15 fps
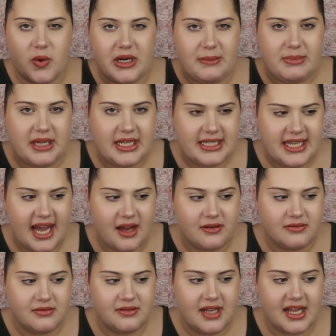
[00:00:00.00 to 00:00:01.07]
want to blend
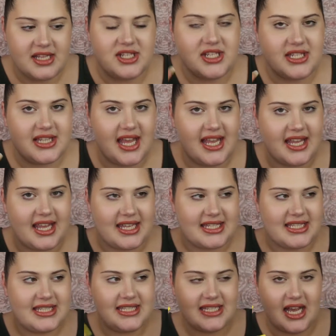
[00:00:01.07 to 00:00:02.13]
out. It just, like, gets
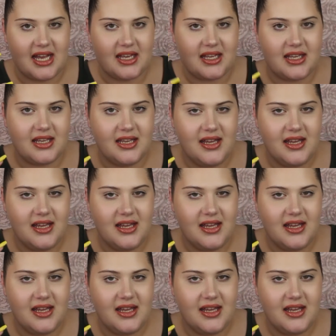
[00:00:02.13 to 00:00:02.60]
stuck.